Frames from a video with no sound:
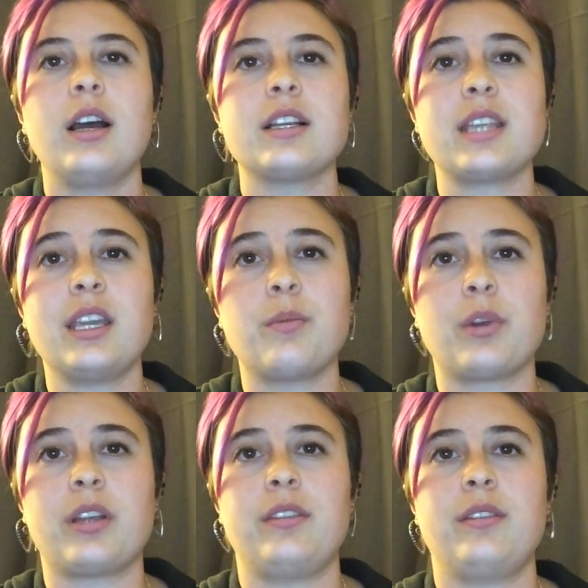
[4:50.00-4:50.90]
A second
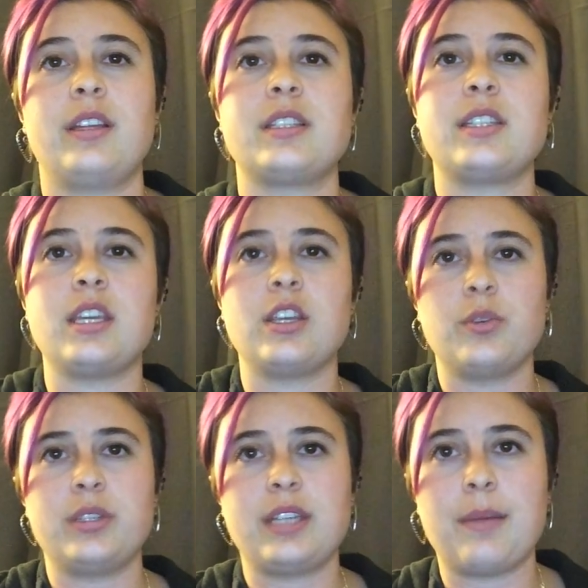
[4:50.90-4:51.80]
work that's seeking
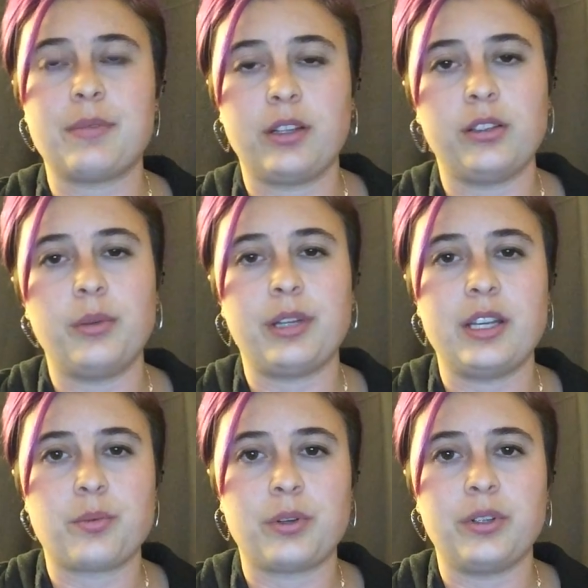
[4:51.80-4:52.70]
to adapt to the
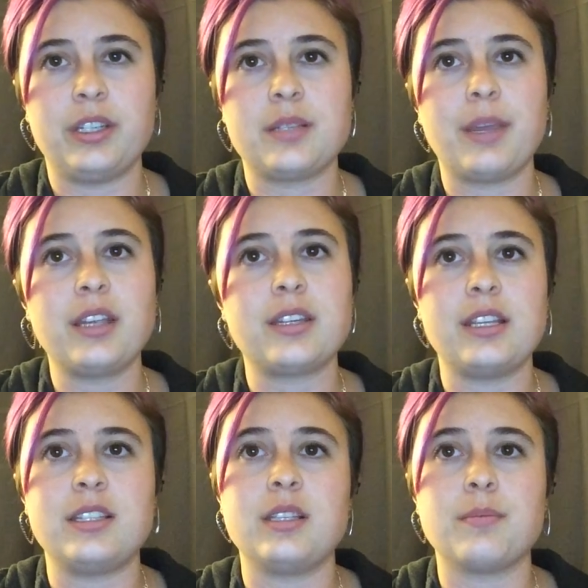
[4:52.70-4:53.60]
globalized world is Mike
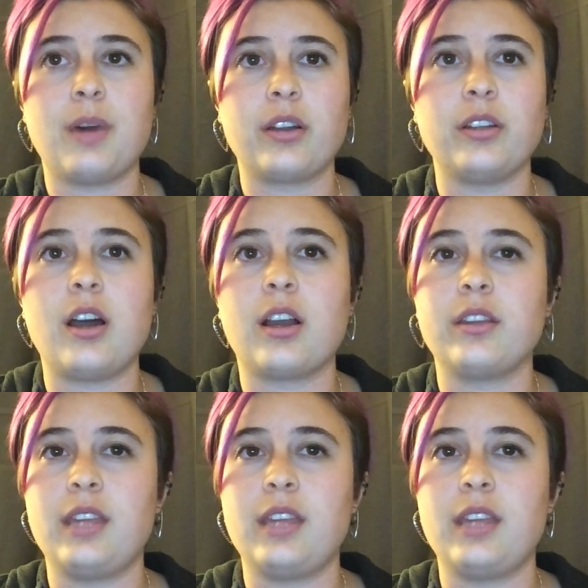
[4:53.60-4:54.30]
Daisey's monologue,